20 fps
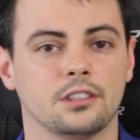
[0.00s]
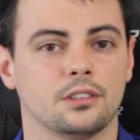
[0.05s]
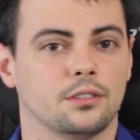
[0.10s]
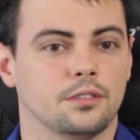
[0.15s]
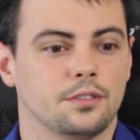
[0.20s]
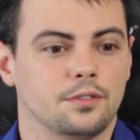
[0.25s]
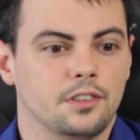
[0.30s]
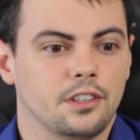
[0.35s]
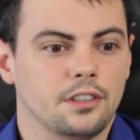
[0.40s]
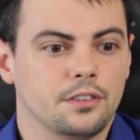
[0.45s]

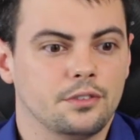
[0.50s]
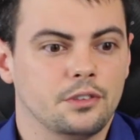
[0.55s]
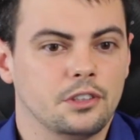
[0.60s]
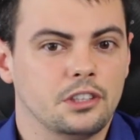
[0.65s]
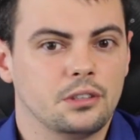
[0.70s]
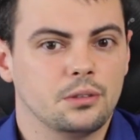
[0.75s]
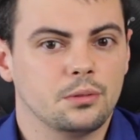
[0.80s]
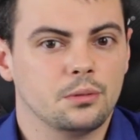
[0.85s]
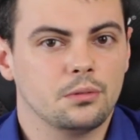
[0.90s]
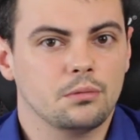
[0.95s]
So feel
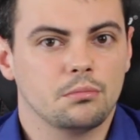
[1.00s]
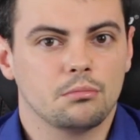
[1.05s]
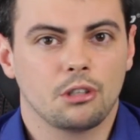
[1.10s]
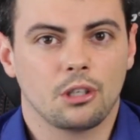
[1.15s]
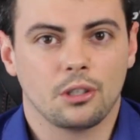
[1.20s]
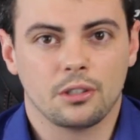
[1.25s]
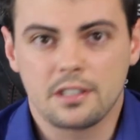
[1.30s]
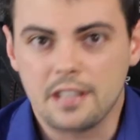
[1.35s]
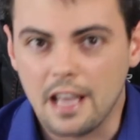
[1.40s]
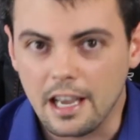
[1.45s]
free to
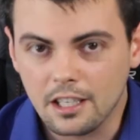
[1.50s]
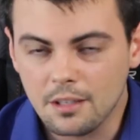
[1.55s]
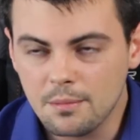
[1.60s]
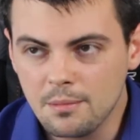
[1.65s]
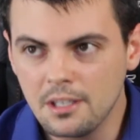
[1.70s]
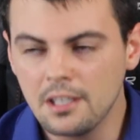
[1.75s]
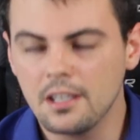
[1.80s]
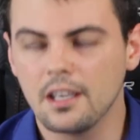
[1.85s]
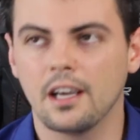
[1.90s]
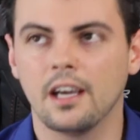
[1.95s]
contact
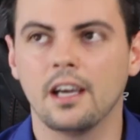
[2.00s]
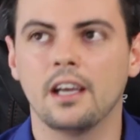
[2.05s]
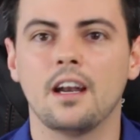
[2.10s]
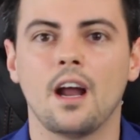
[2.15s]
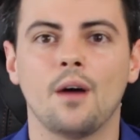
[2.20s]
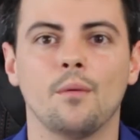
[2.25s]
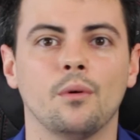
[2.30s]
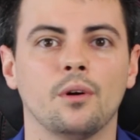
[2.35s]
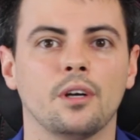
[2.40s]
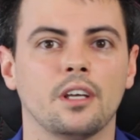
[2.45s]
me
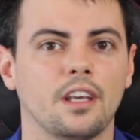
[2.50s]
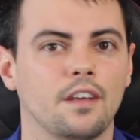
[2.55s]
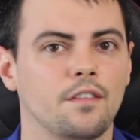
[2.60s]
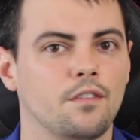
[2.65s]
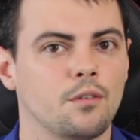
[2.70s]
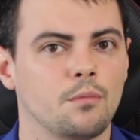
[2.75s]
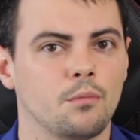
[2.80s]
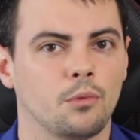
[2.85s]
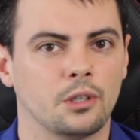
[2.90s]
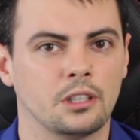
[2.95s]
and I will
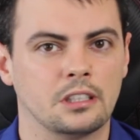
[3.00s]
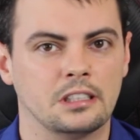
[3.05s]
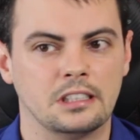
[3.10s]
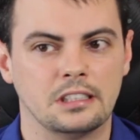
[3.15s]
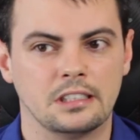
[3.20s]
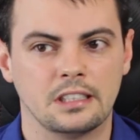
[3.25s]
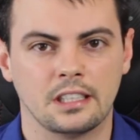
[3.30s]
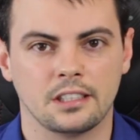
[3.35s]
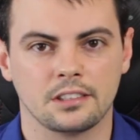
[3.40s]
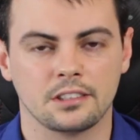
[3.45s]
give you more
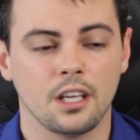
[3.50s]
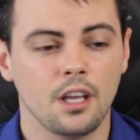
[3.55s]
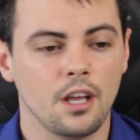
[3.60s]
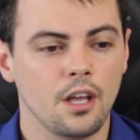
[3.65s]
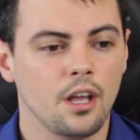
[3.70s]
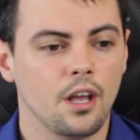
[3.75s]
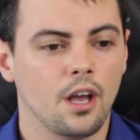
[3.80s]
details.